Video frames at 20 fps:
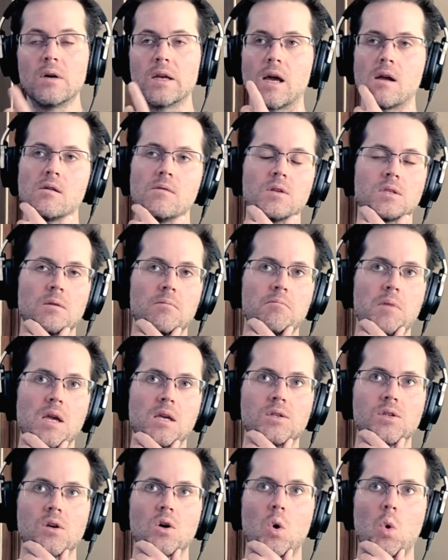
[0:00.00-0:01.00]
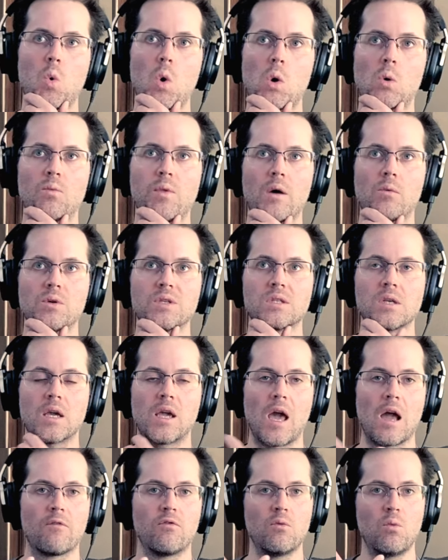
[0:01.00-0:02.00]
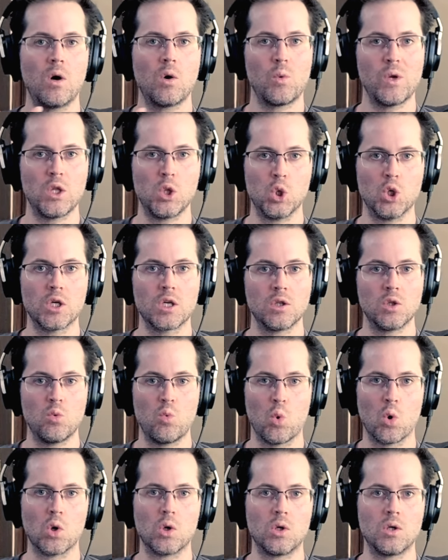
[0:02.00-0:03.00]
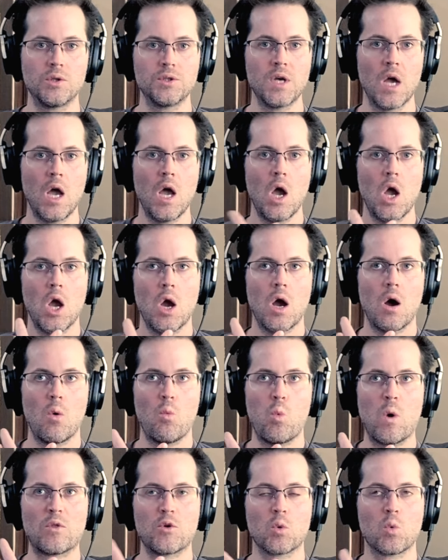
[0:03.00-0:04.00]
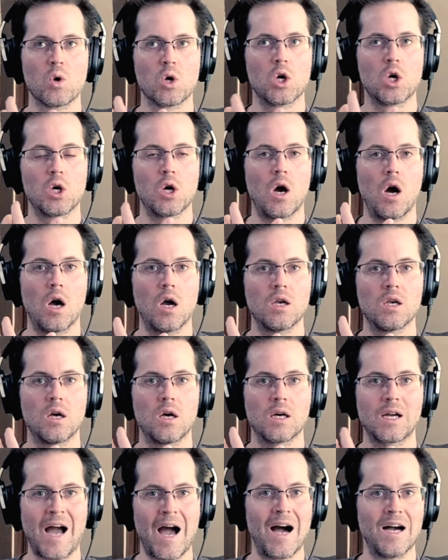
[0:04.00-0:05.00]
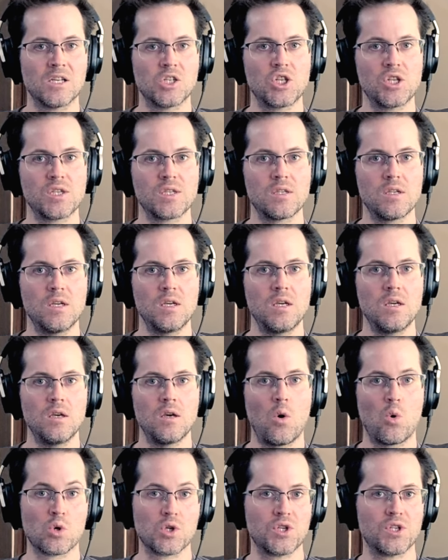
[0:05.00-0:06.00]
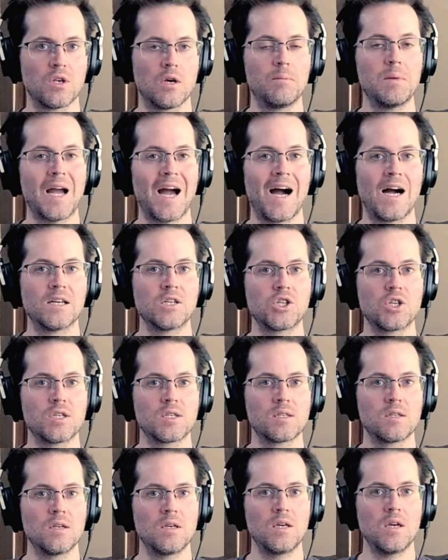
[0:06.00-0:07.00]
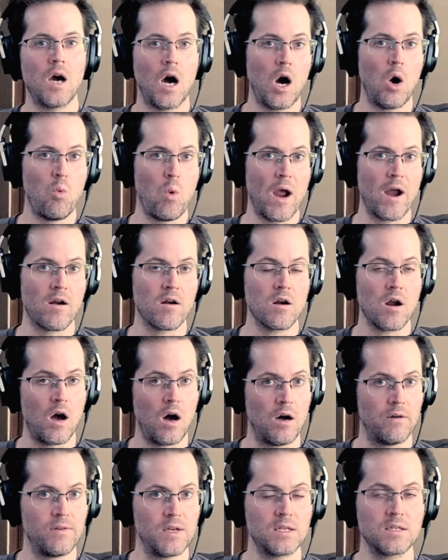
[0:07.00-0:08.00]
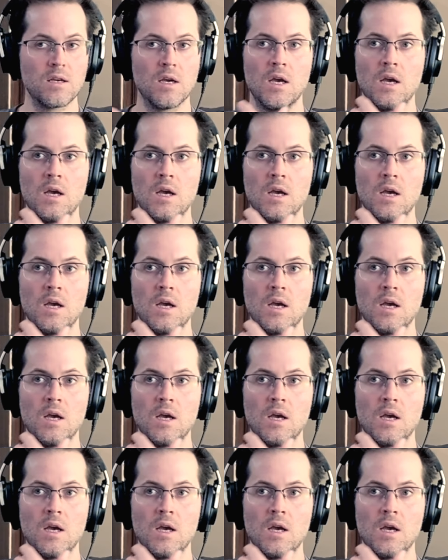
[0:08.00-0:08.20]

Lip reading: And I heard this amazing quote that was like, everywhere we look in the world, whether we're consciously or subconsciously aware of it,